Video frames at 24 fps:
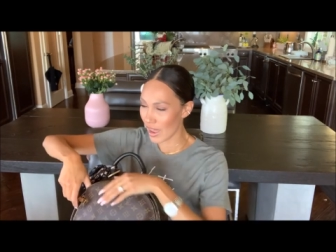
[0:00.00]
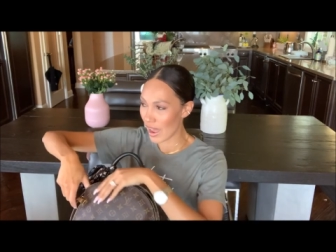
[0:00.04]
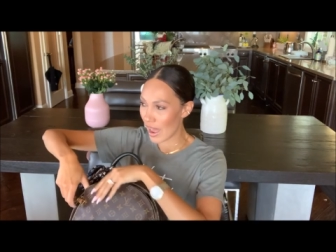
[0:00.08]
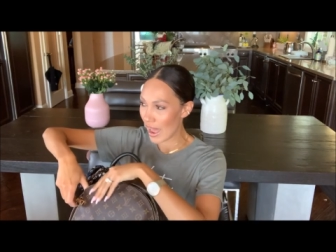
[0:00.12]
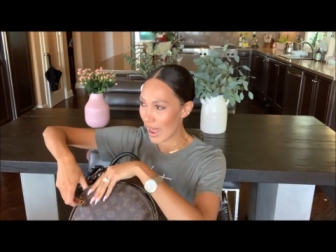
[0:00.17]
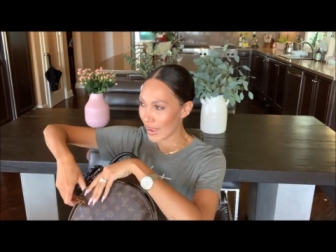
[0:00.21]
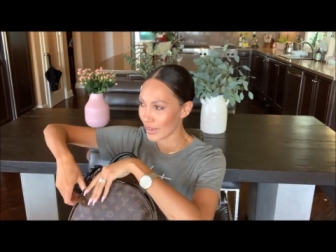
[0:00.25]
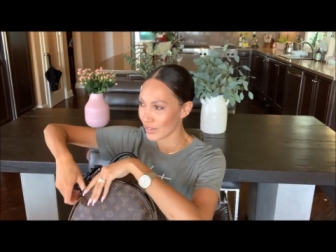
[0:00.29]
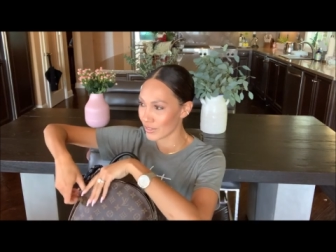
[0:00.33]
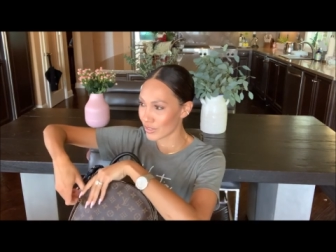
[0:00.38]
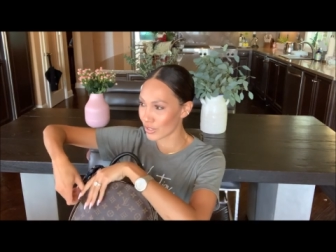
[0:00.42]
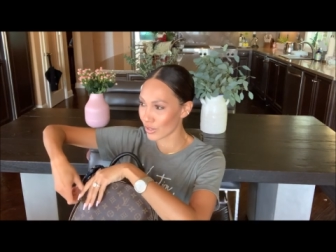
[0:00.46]

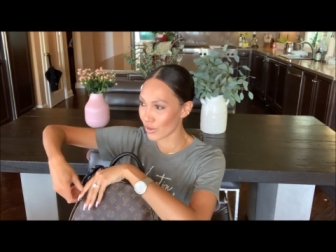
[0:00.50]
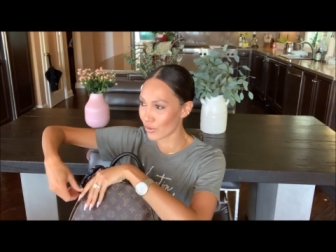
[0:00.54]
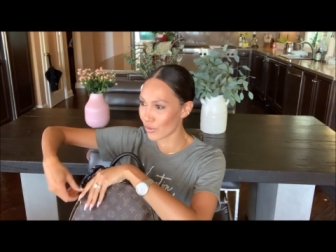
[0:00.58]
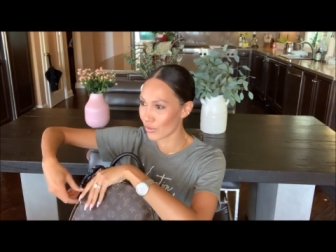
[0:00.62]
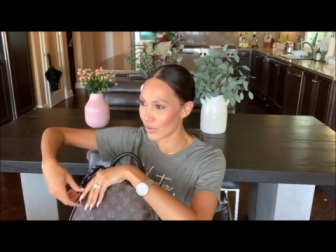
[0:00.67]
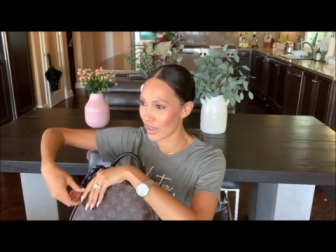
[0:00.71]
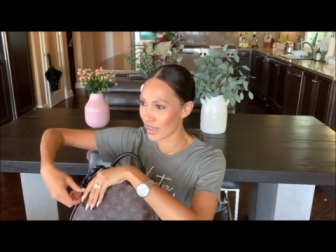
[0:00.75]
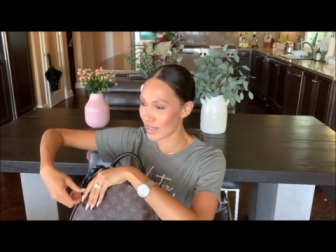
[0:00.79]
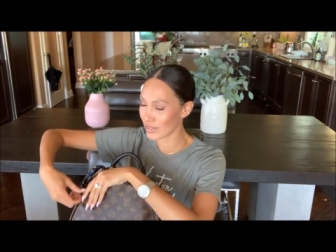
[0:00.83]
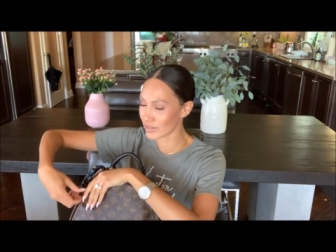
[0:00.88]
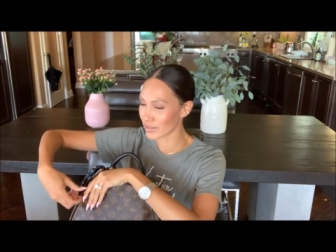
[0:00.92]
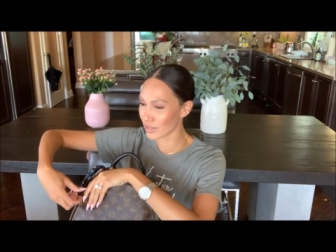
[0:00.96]
I
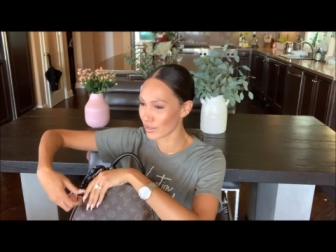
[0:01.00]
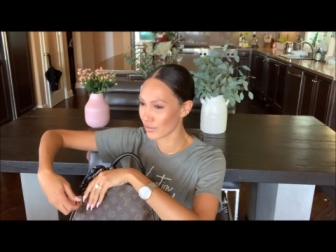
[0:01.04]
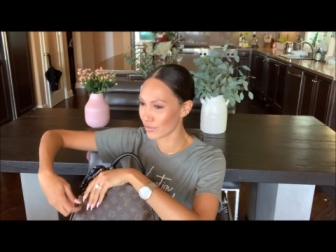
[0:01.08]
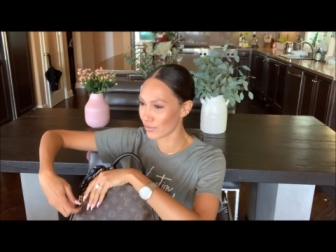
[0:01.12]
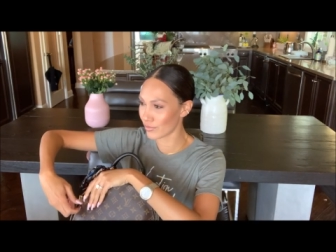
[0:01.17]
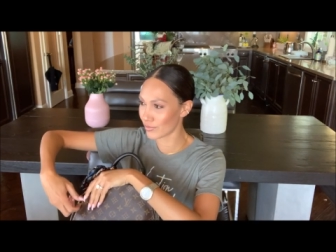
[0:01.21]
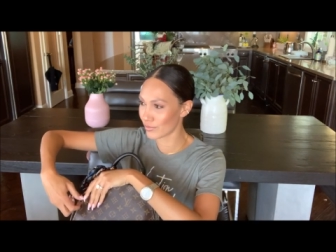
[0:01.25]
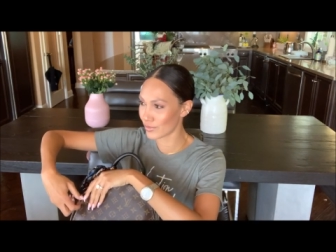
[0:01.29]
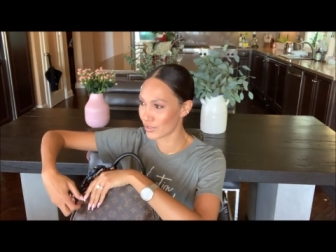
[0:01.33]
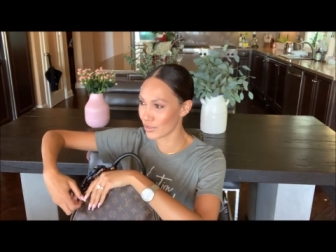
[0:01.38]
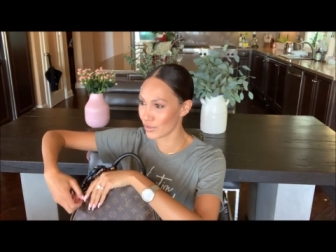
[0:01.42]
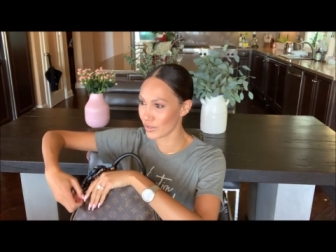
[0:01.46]
don't, as of
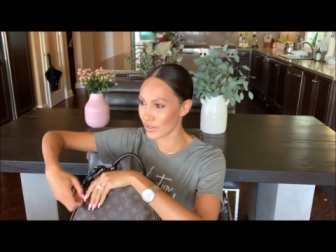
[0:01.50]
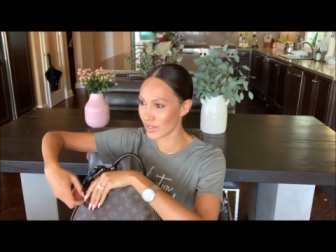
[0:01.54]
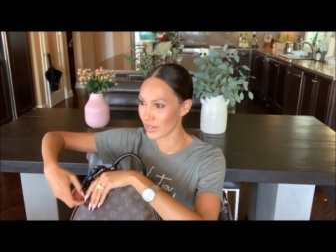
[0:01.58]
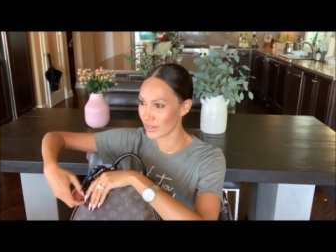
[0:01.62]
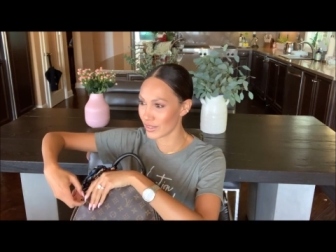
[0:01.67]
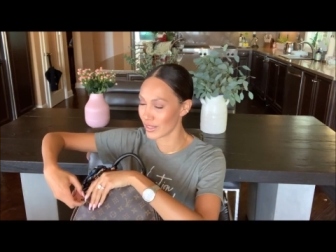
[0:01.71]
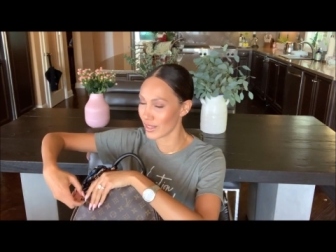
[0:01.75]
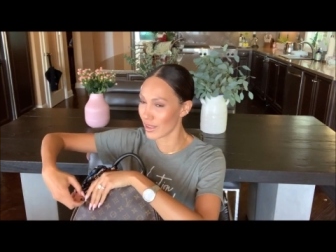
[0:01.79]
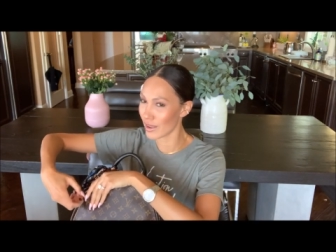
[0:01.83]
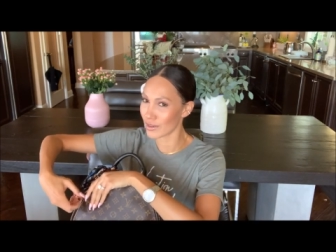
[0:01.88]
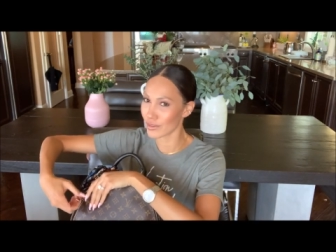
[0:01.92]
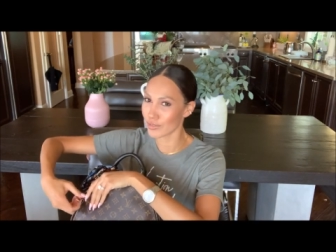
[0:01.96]

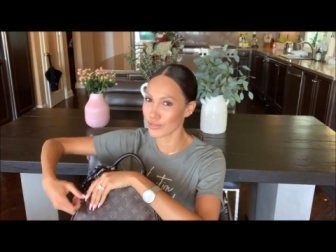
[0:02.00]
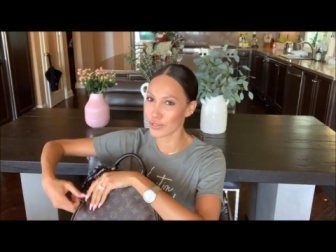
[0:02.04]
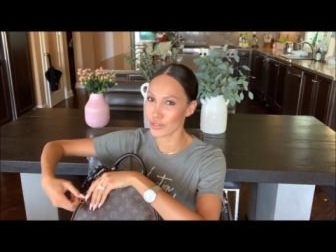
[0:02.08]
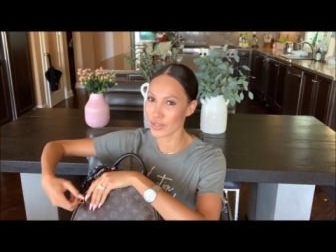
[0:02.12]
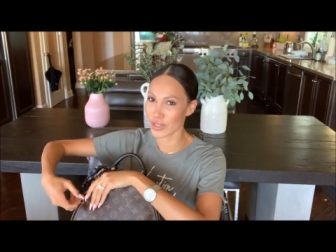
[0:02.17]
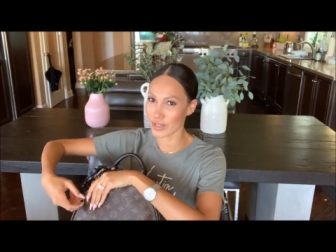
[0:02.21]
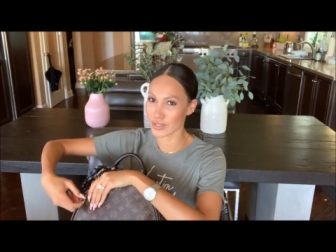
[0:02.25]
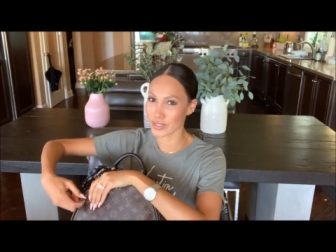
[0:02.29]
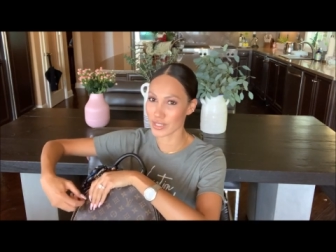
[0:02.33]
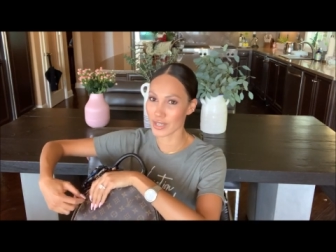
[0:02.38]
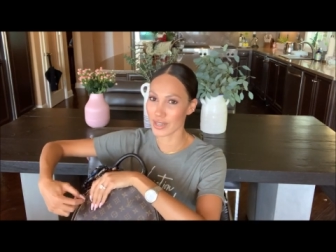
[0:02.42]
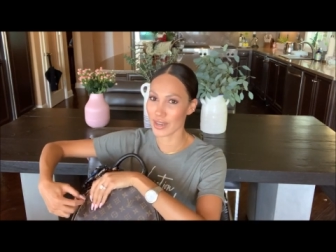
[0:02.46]
the end of
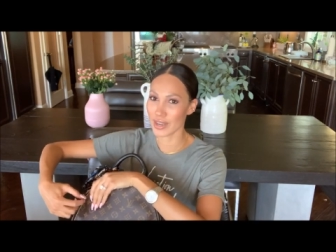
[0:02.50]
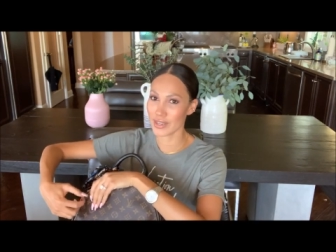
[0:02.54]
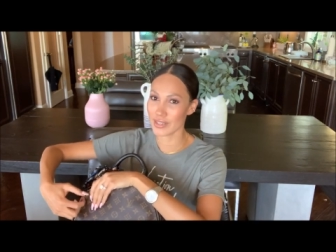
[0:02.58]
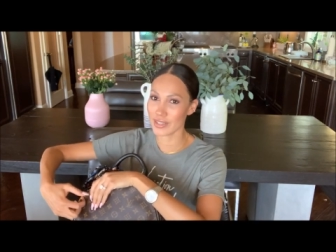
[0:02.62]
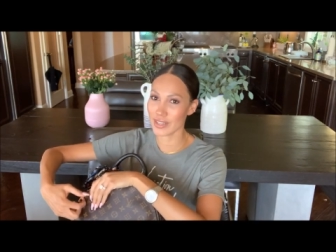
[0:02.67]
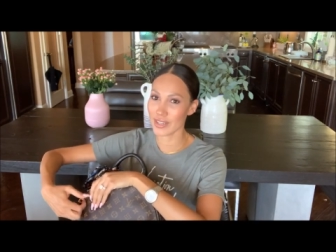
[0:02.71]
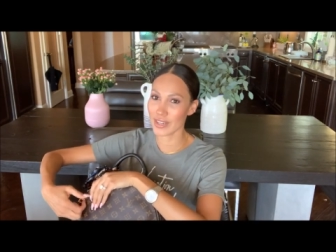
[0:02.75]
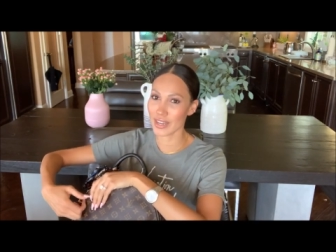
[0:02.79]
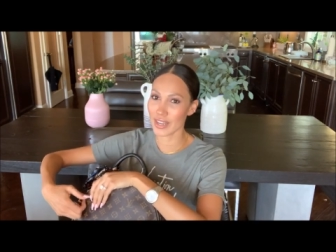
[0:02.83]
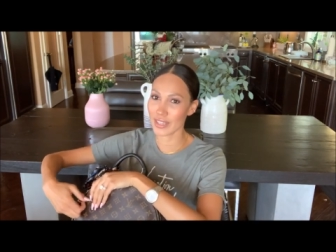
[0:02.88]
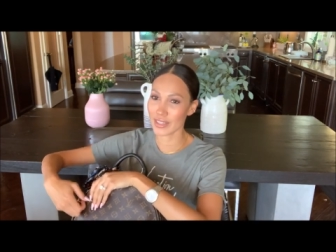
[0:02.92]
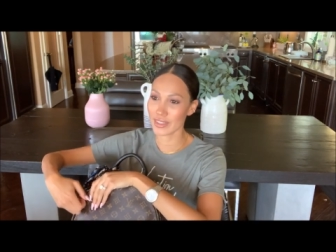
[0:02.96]

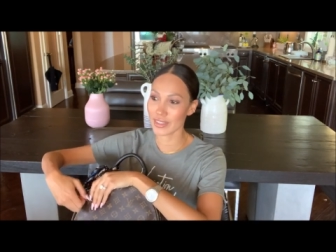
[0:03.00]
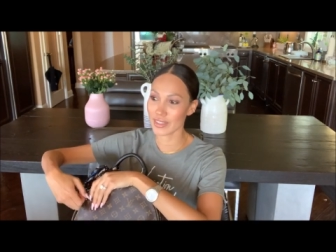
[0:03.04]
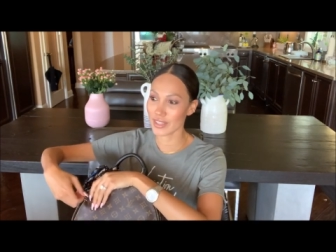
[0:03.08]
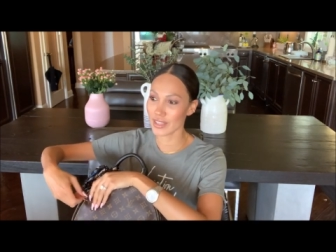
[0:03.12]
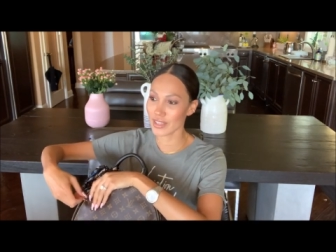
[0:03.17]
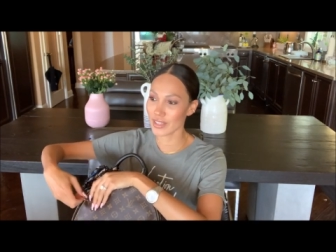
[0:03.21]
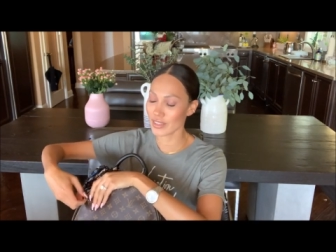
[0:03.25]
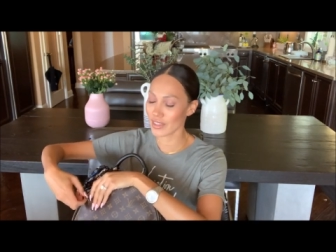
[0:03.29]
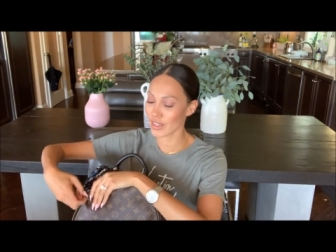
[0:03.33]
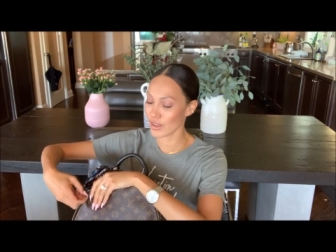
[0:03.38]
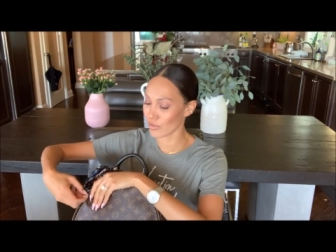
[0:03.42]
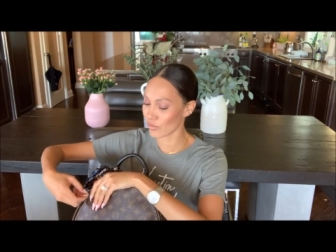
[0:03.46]
2019, I
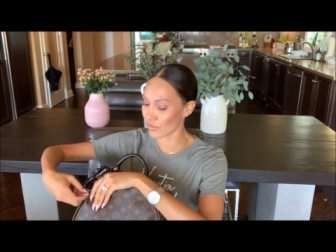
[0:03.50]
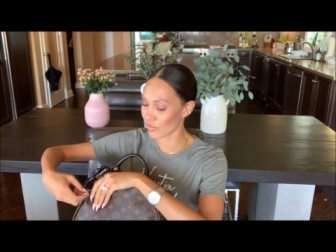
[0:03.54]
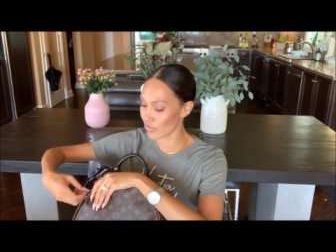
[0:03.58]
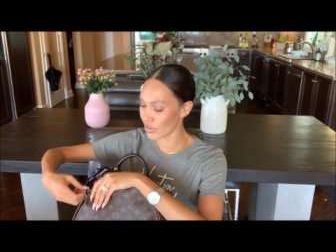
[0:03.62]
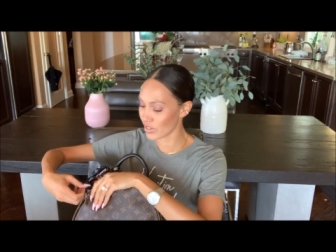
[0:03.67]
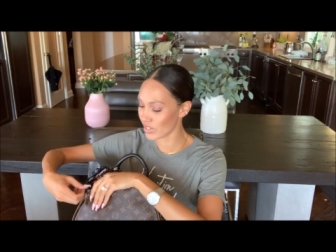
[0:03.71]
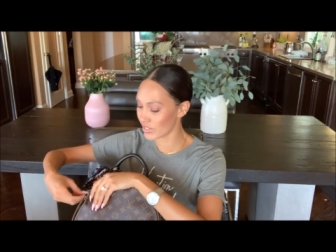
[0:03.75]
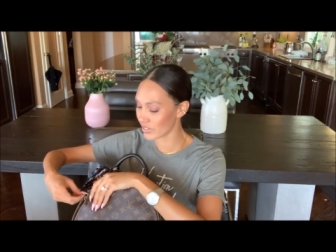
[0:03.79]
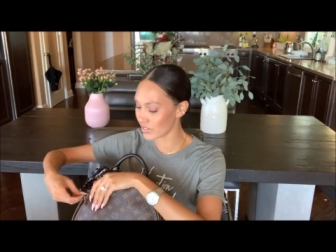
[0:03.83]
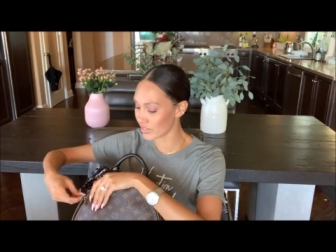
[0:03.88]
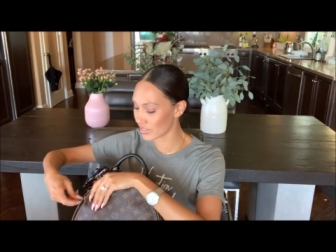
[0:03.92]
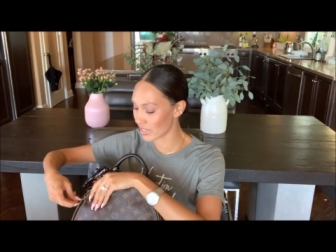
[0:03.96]
think they
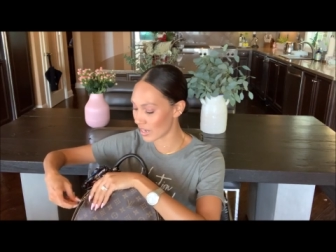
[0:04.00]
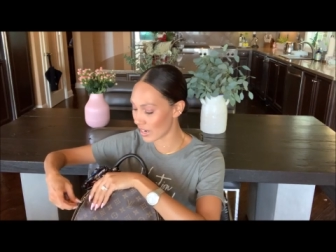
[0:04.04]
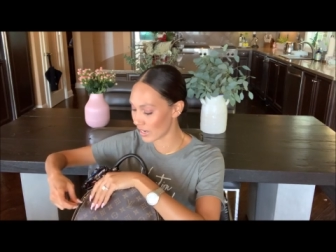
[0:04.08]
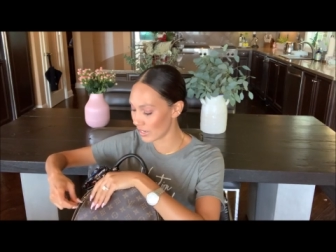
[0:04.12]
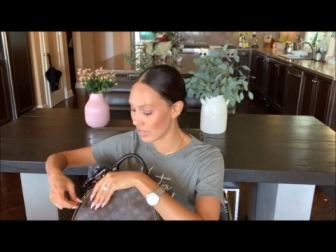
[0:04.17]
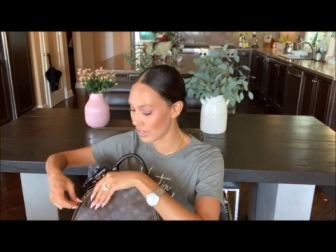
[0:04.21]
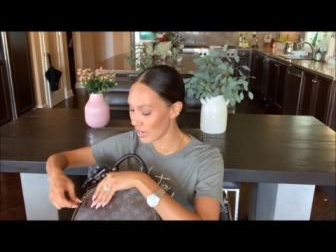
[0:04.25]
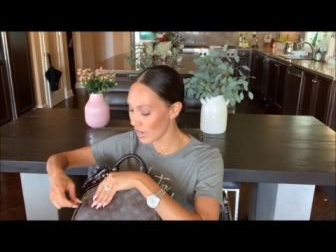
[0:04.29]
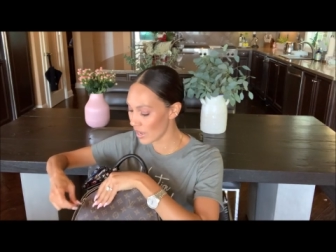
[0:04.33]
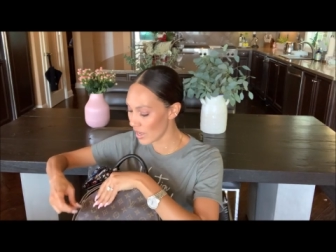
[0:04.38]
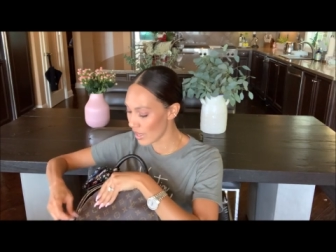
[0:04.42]
redesigned